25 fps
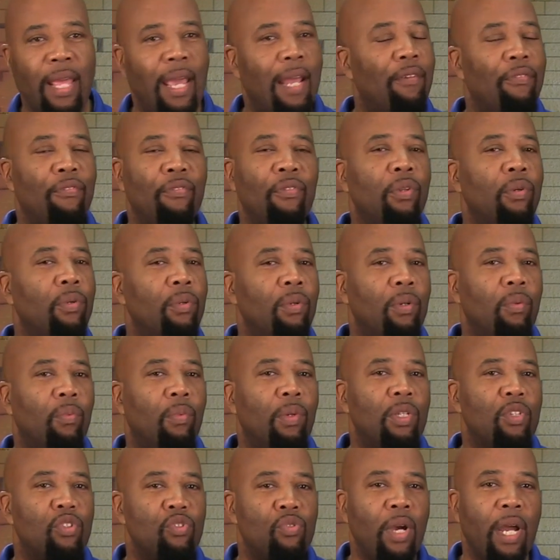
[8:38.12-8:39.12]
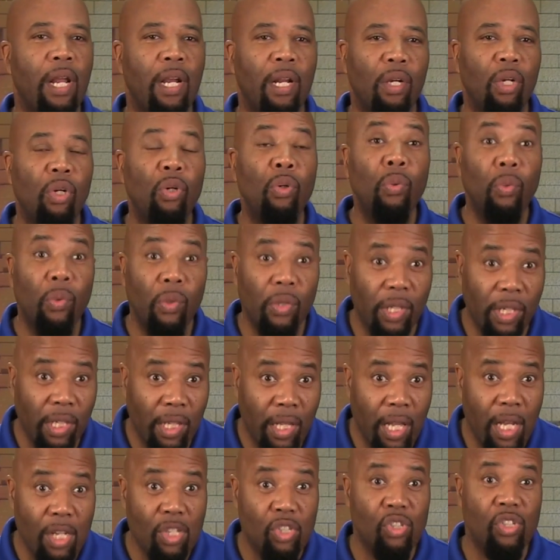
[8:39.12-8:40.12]
that fluid with trying to cool the
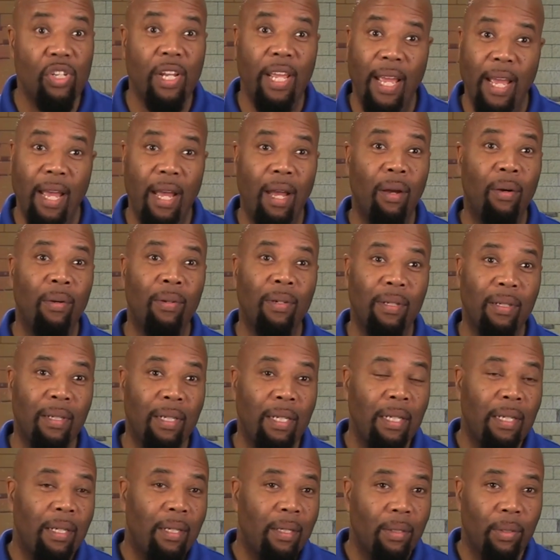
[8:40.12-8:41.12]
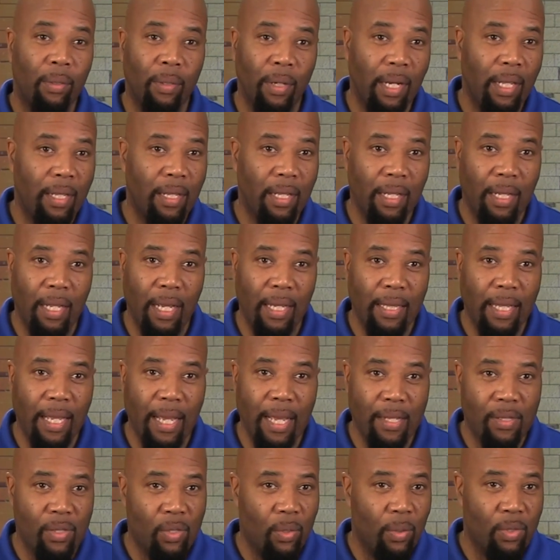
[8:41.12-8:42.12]
clutch down or anything like
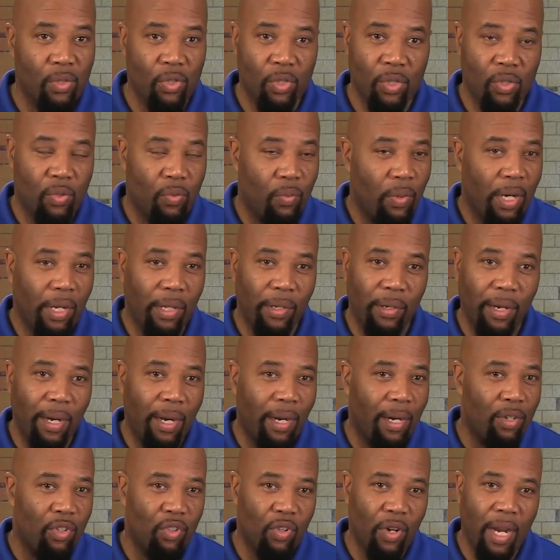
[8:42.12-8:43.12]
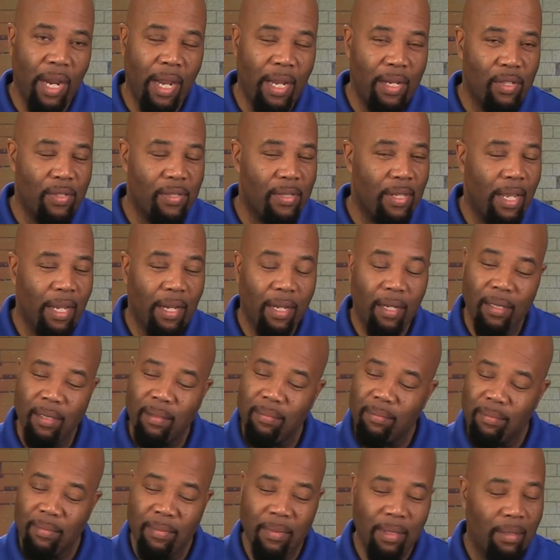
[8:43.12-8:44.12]
that. So it's just regular air dry, just like a
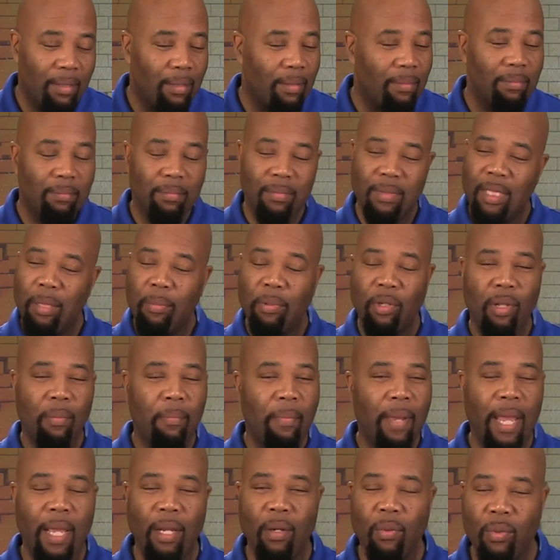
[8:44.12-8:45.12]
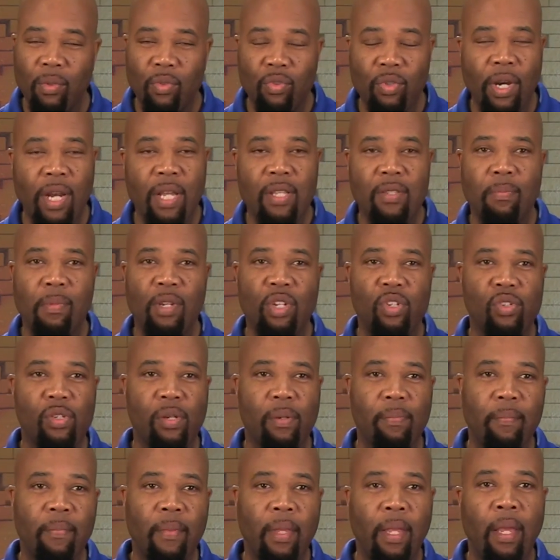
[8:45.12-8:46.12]
typical manual
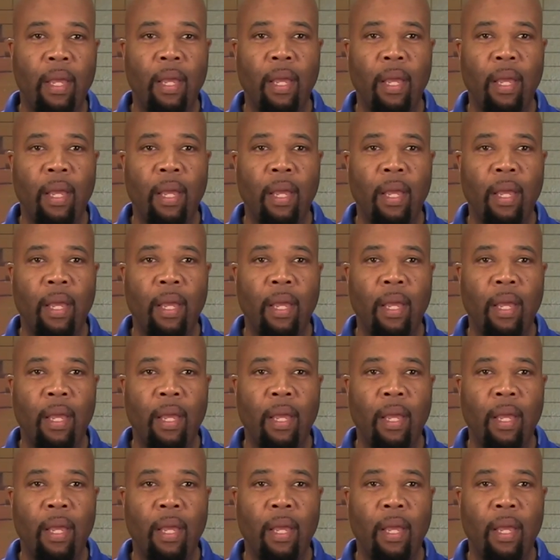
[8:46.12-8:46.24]
transmission.